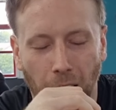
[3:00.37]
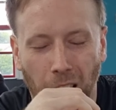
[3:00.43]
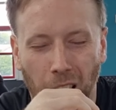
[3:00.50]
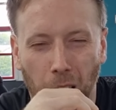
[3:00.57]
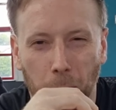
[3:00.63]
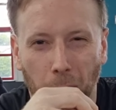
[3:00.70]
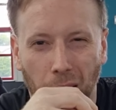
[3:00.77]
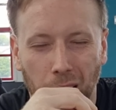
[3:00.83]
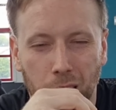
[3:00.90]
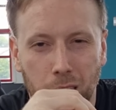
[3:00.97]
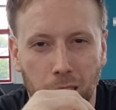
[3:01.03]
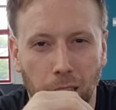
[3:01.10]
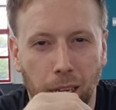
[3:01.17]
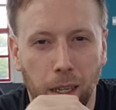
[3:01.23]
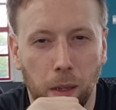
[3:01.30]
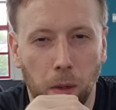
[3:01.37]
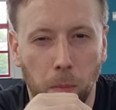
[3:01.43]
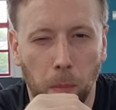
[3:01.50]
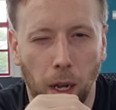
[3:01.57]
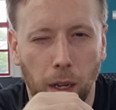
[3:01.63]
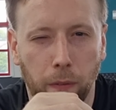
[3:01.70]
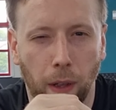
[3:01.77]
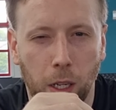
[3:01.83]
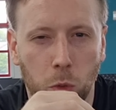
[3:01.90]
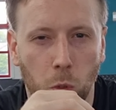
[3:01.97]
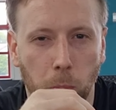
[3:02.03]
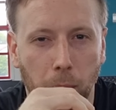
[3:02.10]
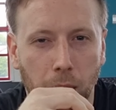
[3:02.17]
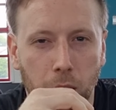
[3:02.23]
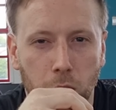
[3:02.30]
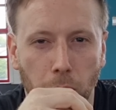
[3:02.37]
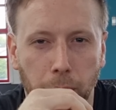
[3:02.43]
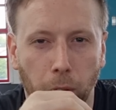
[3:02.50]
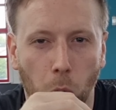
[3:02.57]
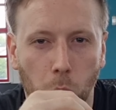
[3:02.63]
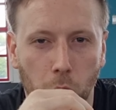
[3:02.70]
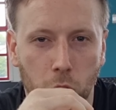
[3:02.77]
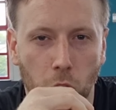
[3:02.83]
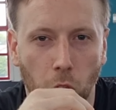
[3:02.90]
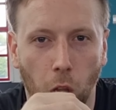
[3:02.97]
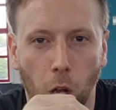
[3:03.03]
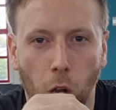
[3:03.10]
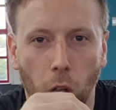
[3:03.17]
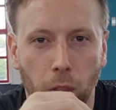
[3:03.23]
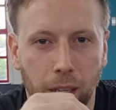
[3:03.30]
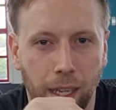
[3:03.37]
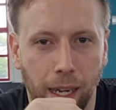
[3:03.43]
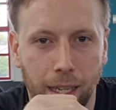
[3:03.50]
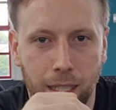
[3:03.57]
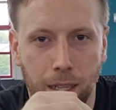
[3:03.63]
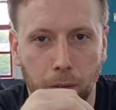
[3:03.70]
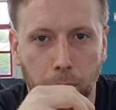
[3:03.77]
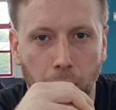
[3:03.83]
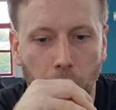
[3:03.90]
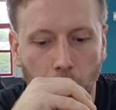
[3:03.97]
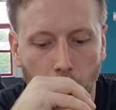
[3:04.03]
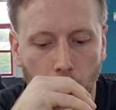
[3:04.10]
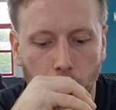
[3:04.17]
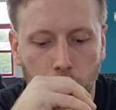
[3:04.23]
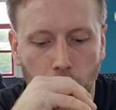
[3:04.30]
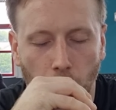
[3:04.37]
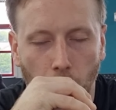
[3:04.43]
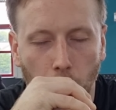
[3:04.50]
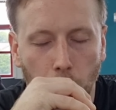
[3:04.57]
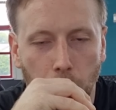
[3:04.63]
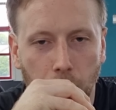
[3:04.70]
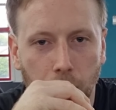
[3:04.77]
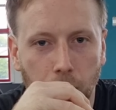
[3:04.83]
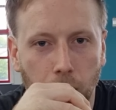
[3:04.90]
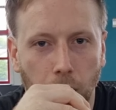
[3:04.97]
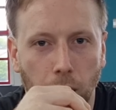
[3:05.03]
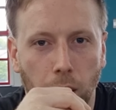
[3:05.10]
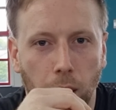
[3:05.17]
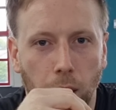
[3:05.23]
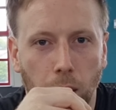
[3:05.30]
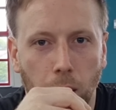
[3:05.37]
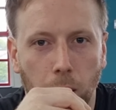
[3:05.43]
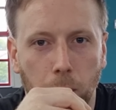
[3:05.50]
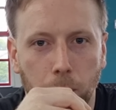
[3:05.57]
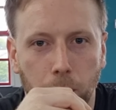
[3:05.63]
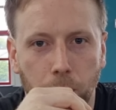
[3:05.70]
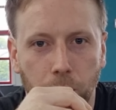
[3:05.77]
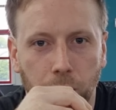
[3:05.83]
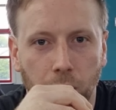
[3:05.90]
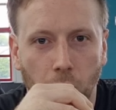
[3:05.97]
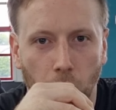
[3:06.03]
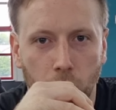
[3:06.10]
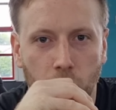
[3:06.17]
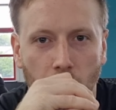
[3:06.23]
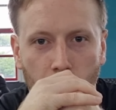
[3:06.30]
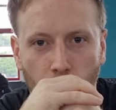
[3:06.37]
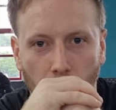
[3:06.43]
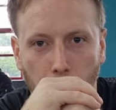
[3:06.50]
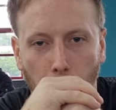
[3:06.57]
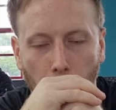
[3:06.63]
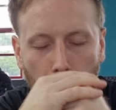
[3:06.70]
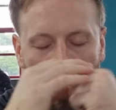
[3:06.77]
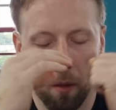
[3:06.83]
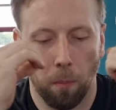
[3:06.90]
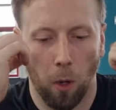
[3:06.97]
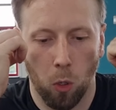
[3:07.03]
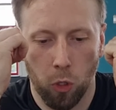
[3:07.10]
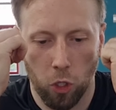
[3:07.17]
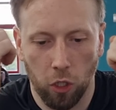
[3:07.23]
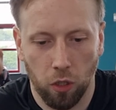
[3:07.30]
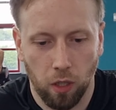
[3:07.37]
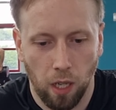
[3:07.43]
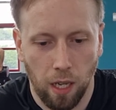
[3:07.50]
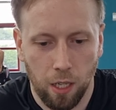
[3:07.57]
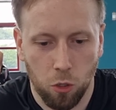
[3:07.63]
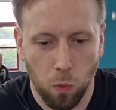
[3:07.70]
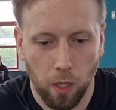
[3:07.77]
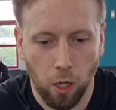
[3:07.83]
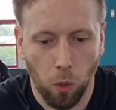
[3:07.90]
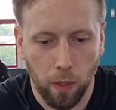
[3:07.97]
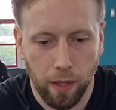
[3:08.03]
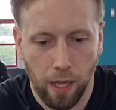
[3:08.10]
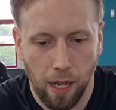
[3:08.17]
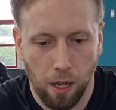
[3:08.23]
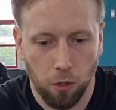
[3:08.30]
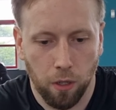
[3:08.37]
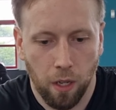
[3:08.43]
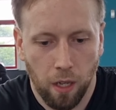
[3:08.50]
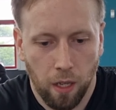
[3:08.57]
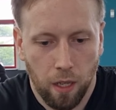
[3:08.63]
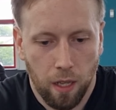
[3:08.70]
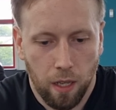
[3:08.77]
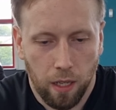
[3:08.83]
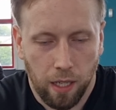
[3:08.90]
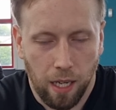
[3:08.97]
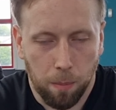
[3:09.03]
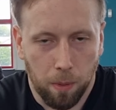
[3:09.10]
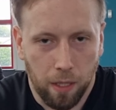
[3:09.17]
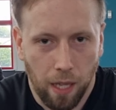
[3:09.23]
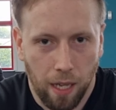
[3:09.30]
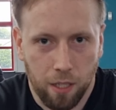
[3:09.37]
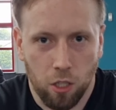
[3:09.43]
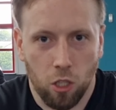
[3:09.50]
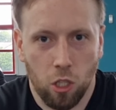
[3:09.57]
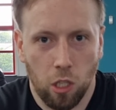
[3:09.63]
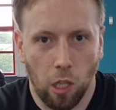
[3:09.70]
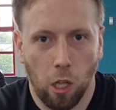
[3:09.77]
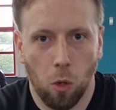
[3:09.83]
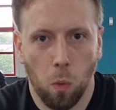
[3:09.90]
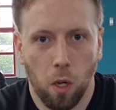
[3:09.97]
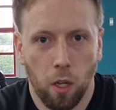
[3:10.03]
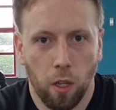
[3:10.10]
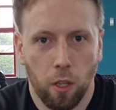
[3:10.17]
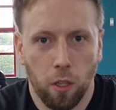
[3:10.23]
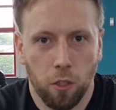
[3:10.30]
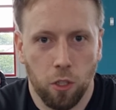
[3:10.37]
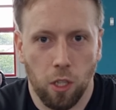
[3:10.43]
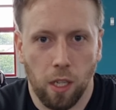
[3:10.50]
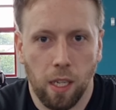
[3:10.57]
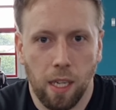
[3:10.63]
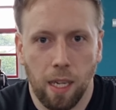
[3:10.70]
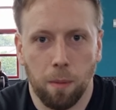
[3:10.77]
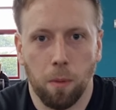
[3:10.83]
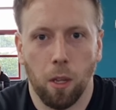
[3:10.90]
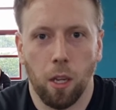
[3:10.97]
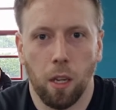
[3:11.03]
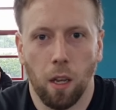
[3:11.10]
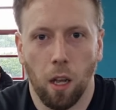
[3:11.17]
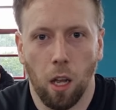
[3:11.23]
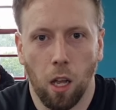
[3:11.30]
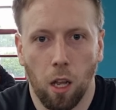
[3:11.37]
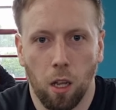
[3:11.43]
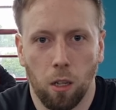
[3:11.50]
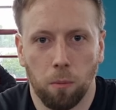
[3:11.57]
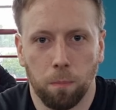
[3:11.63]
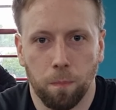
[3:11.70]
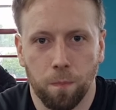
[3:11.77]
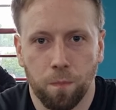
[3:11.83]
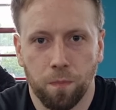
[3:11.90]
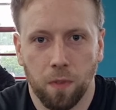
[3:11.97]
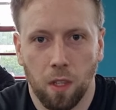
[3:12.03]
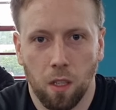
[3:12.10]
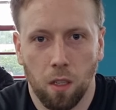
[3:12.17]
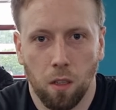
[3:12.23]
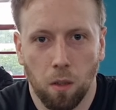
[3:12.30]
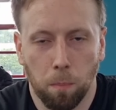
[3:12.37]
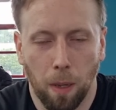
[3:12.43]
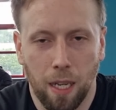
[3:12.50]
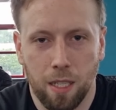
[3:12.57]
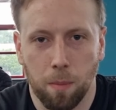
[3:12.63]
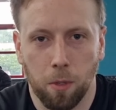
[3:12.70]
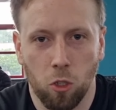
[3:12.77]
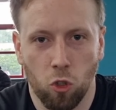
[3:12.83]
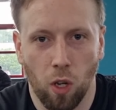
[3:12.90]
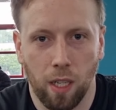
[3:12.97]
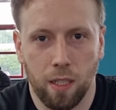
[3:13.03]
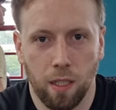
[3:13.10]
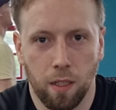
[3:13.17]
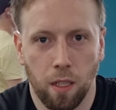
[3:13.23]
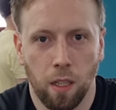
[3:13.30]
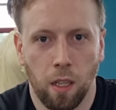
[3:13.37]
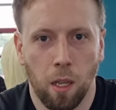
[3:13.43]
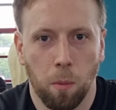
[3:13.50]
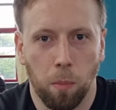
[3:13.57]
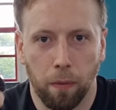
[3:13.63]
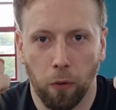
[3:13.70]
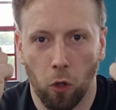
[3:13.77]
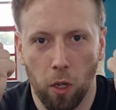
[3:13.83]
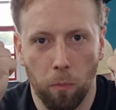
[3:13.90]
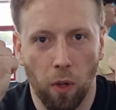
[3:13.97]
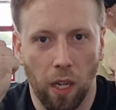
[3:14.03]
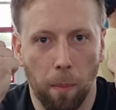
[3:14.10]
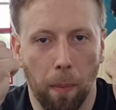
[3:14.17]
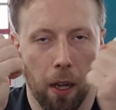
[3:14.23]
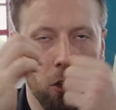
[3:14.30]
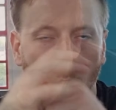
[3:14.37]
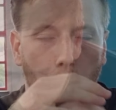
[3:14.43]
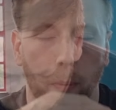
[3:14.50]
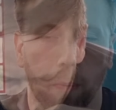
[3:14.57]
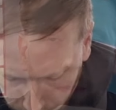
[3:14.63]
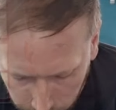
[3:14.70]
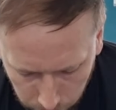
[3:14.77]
I'd say my advice would be to focus a lot on the negative, so the concentric part of the motion as we're going down, keep it nice and slow so you can keep the bicep contracted before you bring it back up.